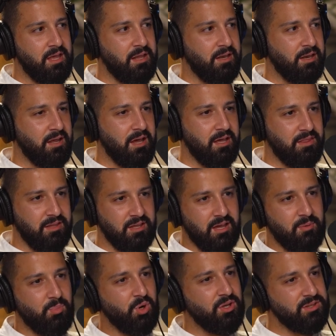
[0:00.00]
And I
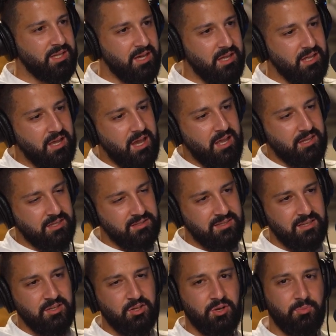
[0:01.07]
think I brought that, I
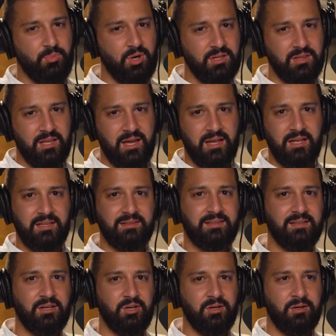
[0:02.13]
continue to bring that
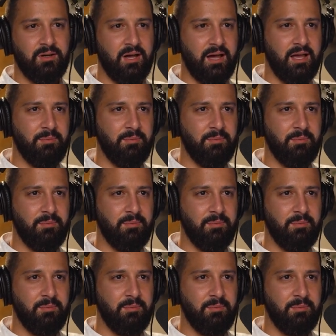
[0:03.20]
until